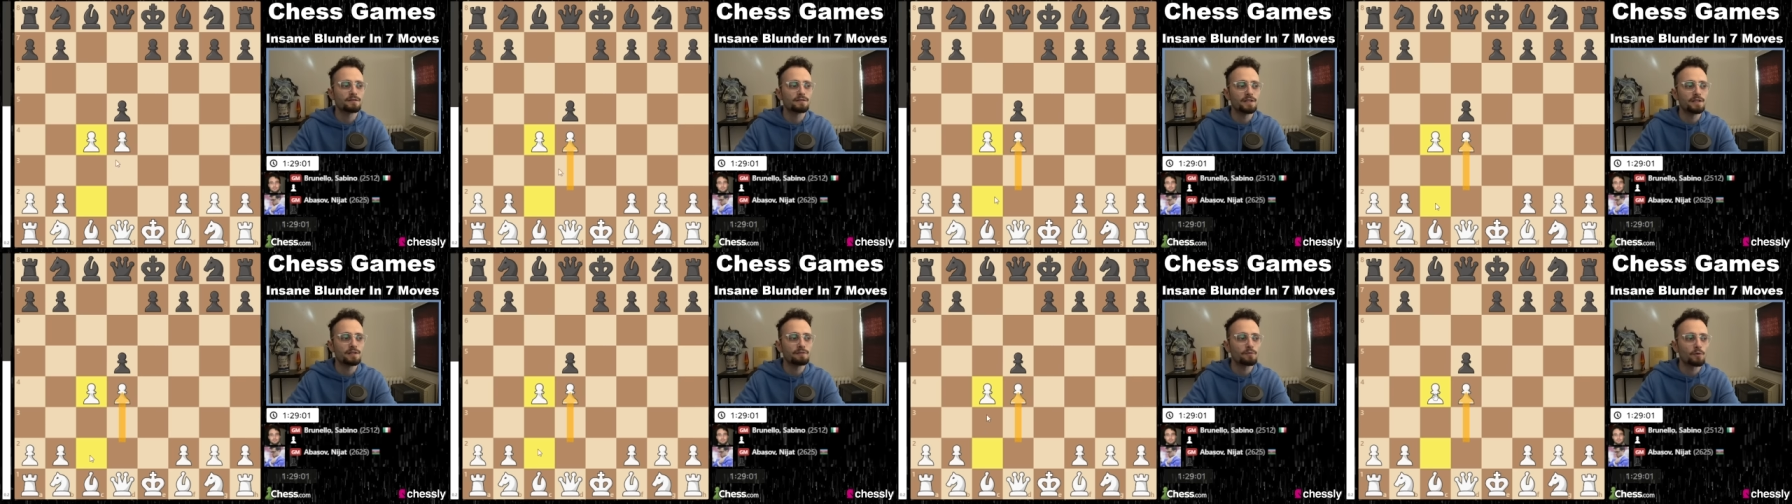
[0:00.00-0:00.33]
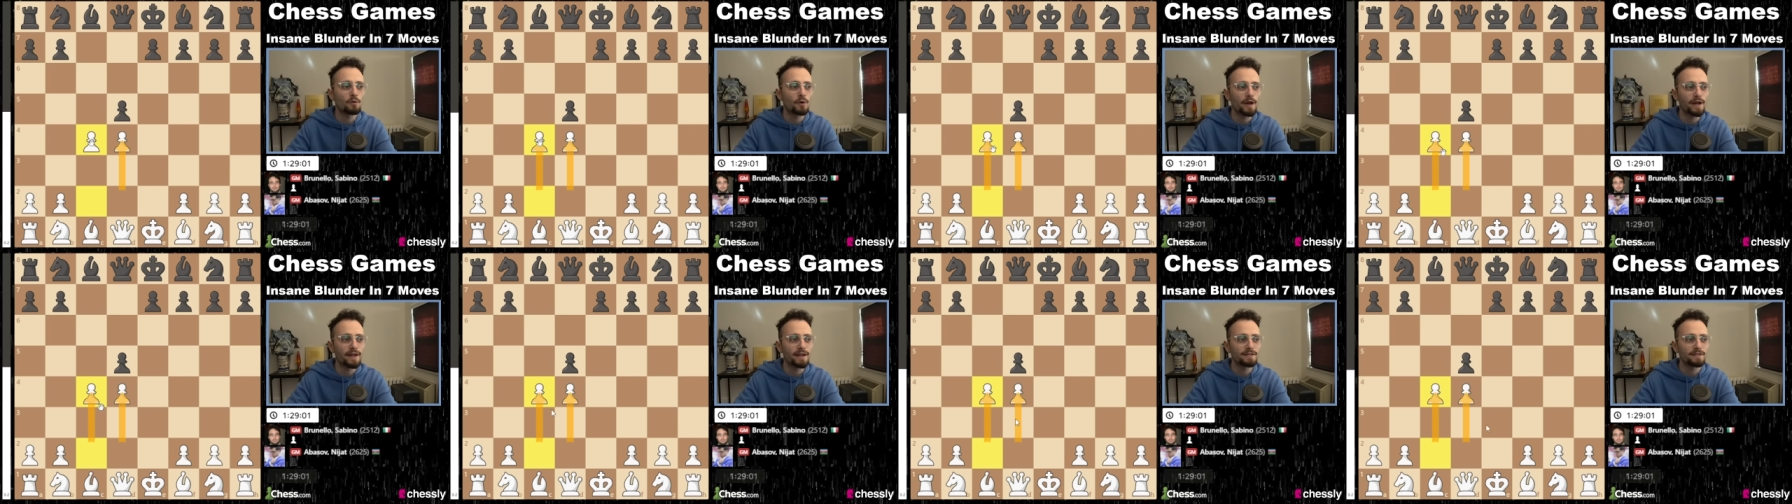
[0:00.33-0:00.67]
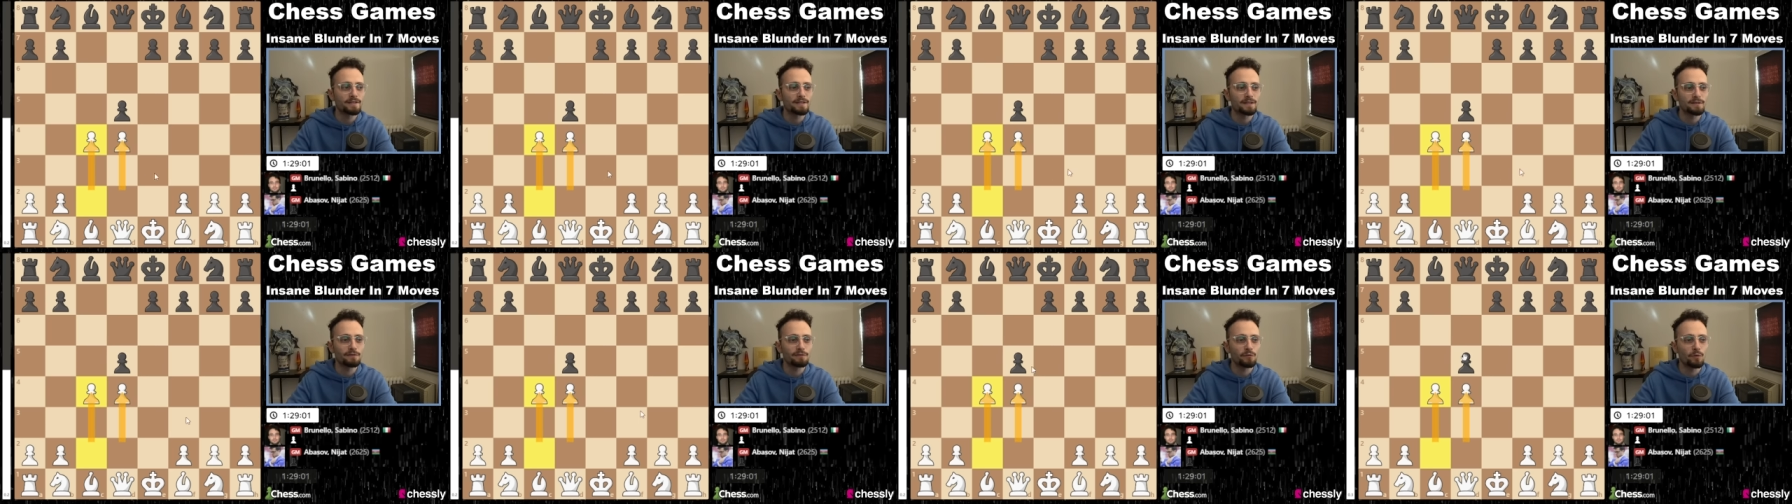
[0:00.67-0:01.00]
d4 and
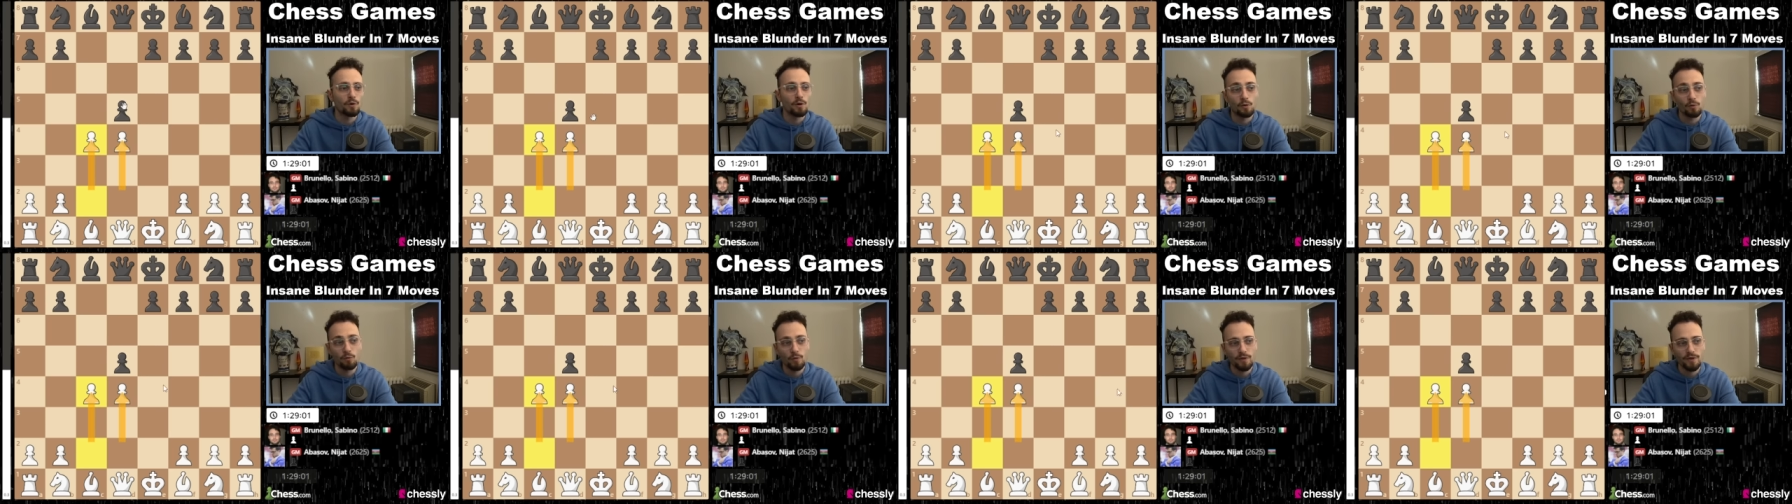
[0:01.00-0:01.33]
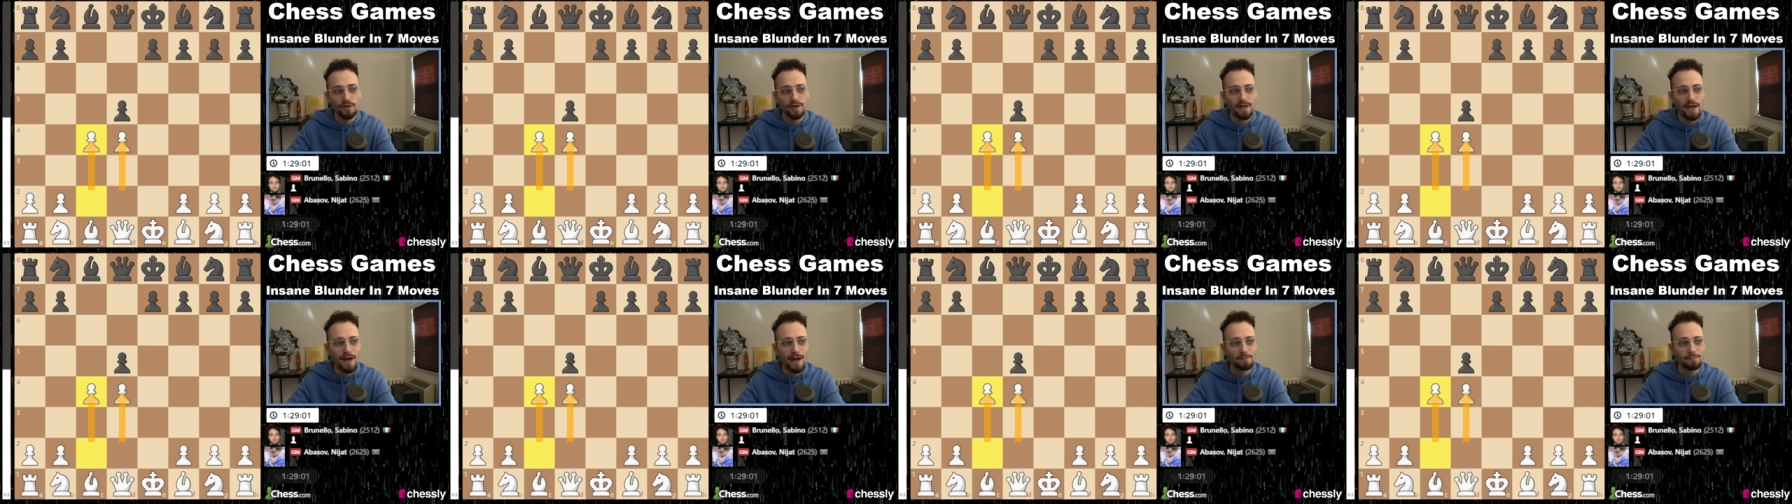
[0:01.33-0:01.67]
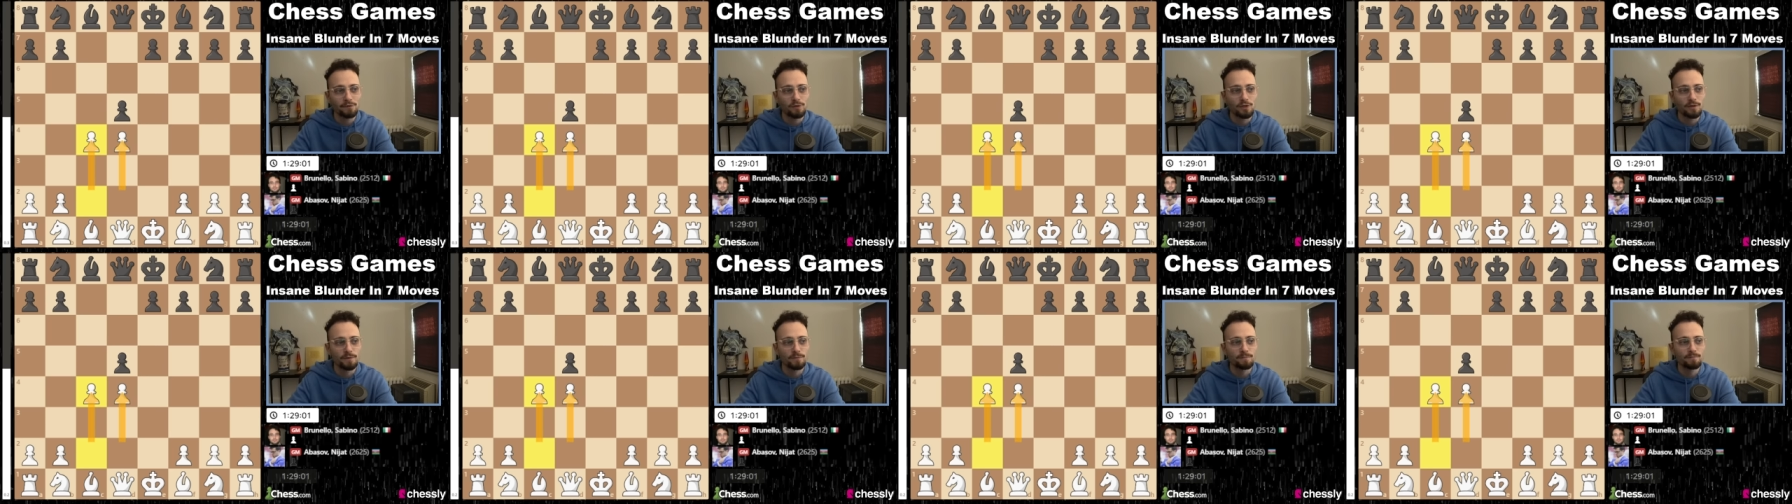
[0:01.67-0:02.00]
c4 with a
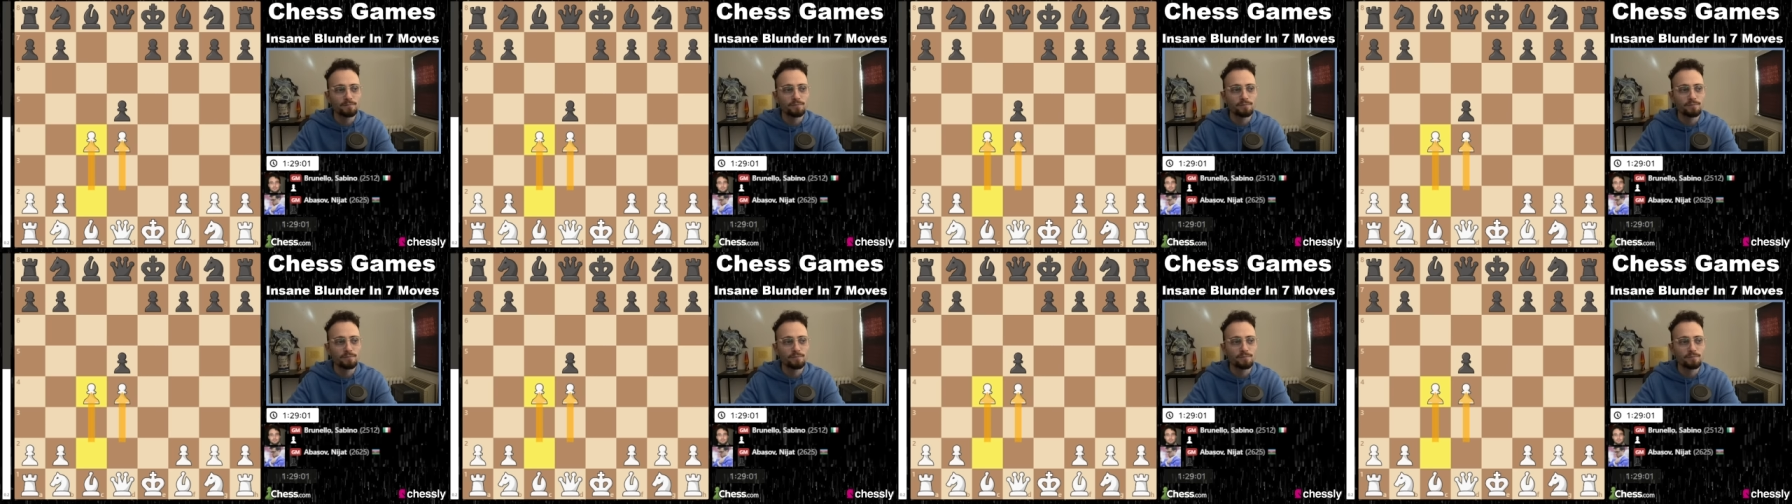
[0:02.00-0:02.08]
capture.